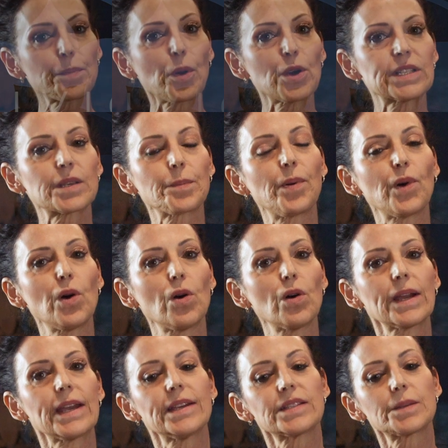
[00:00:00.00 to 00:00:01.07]

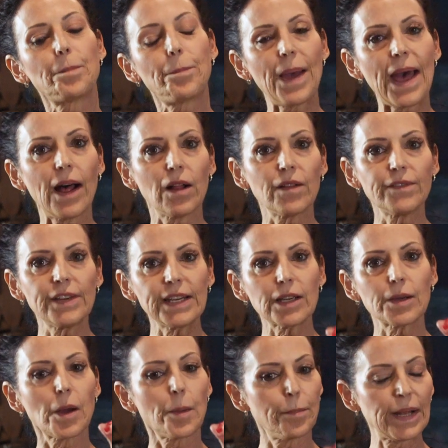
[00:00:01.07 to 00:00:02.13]
principle is
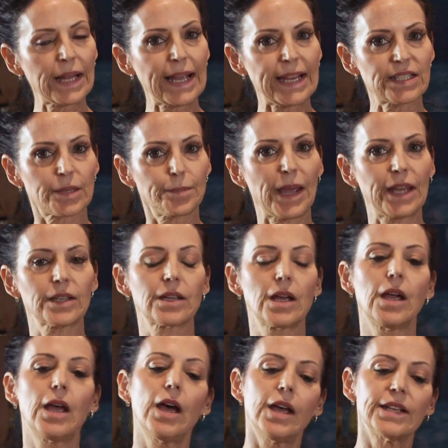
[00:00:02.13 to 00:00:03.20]
pelvic placement,
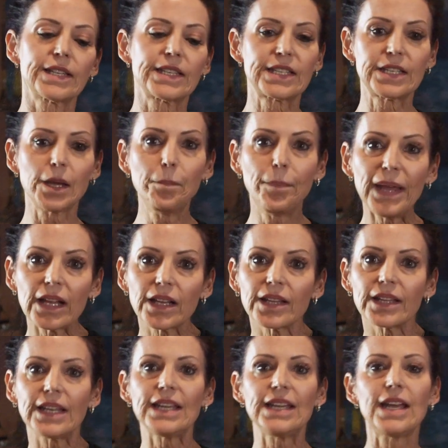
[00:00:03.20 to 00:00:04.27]

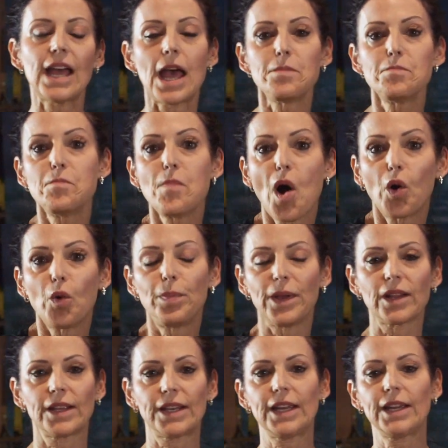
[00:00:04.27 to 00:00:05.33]
stability, and
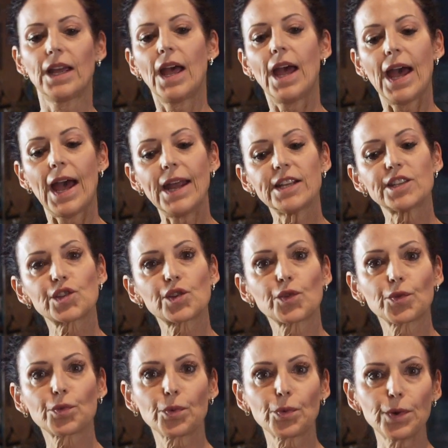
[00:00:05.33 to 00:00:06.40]
mobility. And
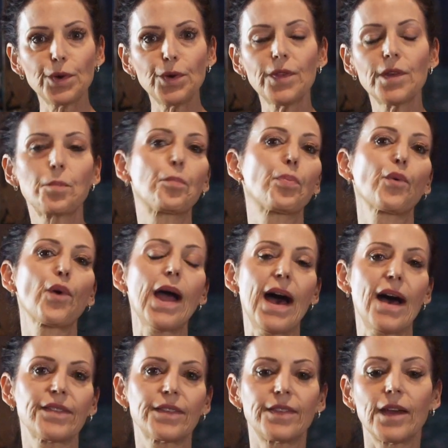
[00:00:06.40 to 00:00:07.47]
it's through the
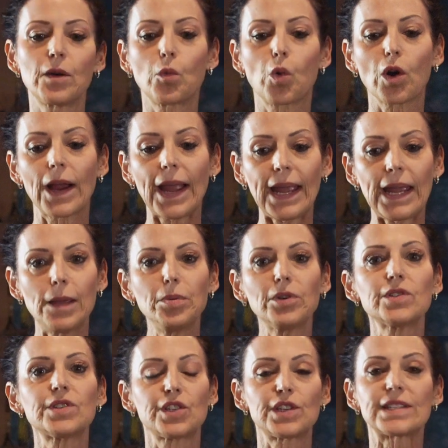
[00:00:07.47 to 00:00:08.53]
breath that we're
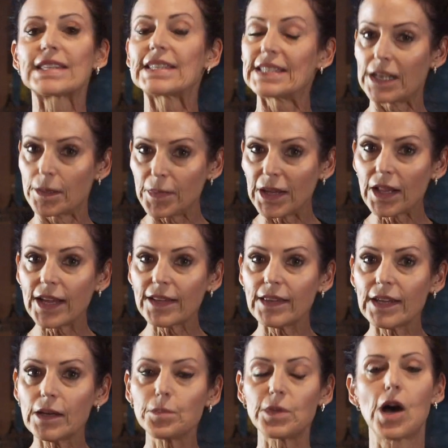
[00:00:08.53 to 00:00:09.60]
able to stimulate
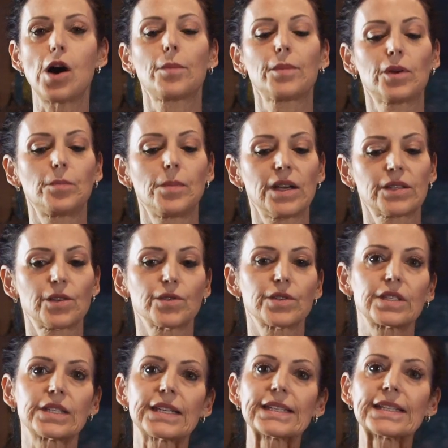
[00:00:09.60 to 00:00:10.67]
the abdominal
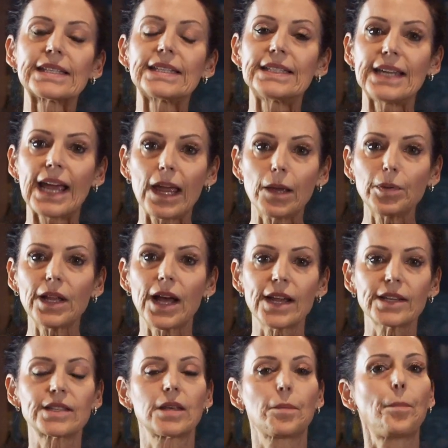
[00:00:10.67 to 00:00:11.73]
muscles to
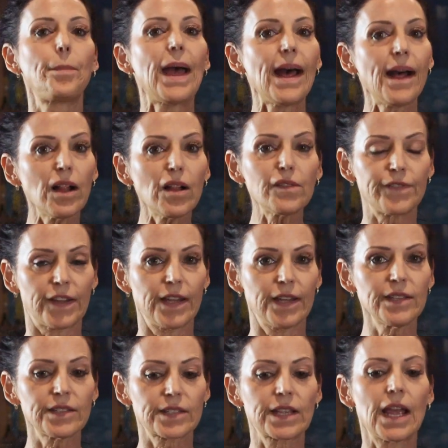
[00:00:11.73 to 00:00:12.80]
stabilize the
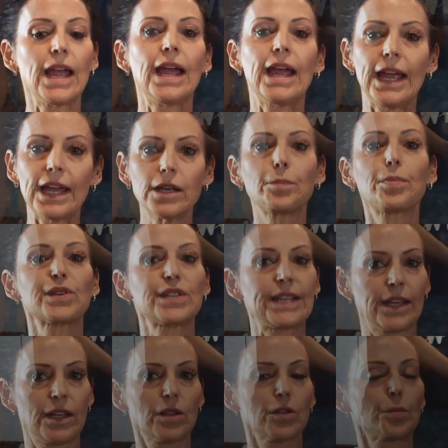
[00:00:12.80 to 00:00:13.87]
pelvis in a
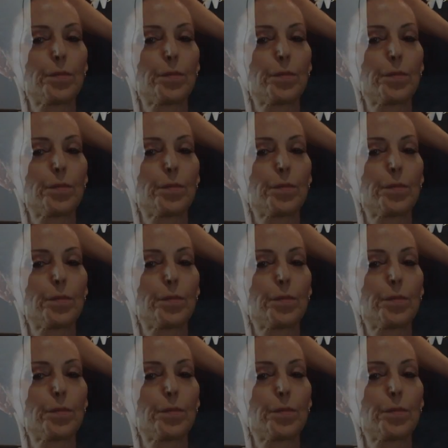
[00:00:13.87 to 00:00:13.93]
particular